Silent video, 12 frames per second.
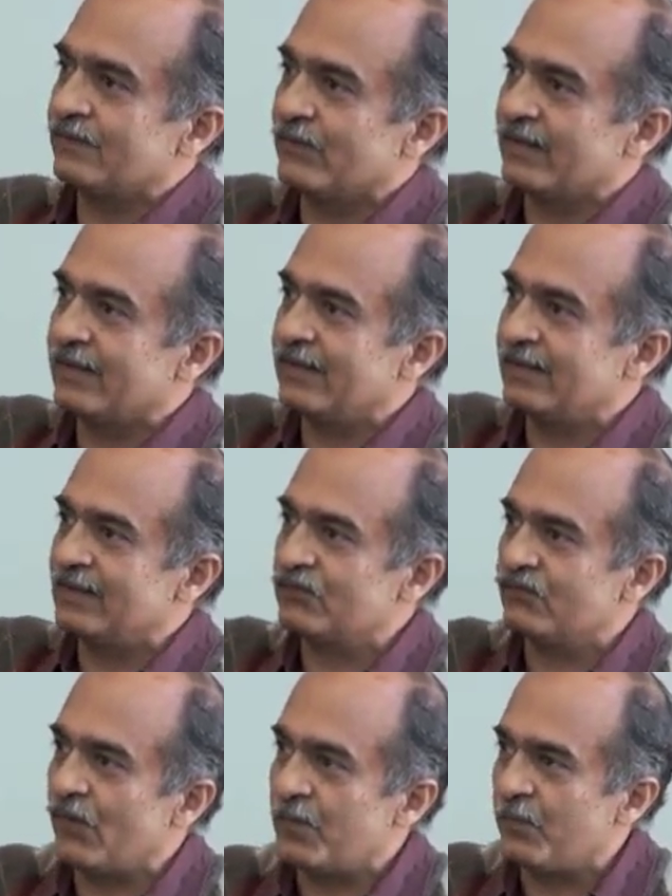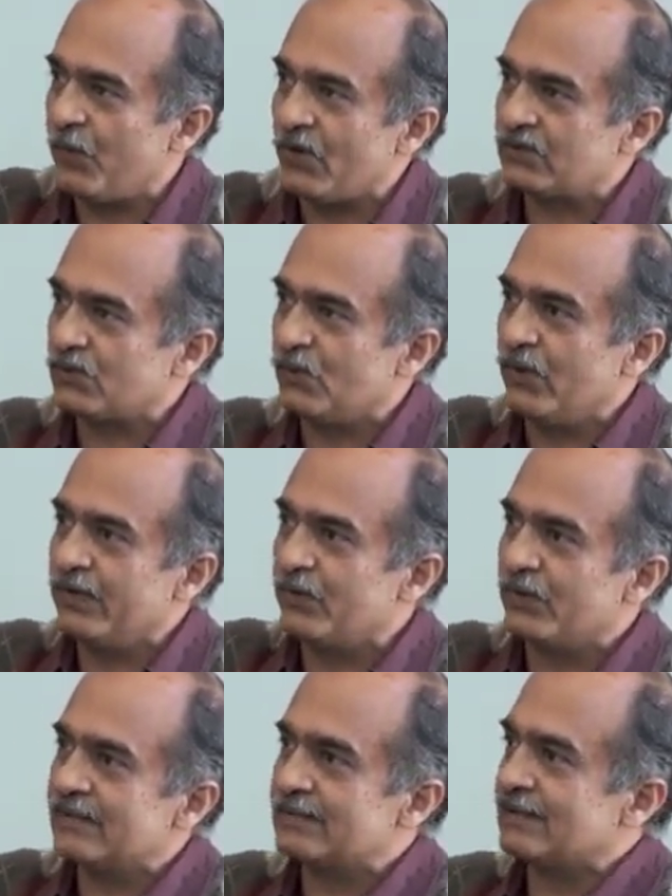whether it is for POSCO in
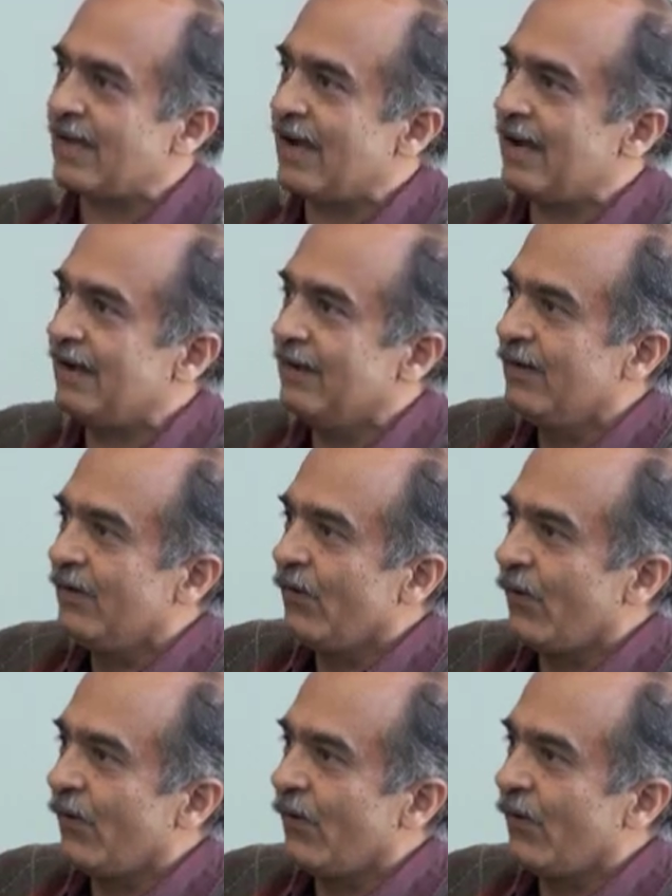Odisha,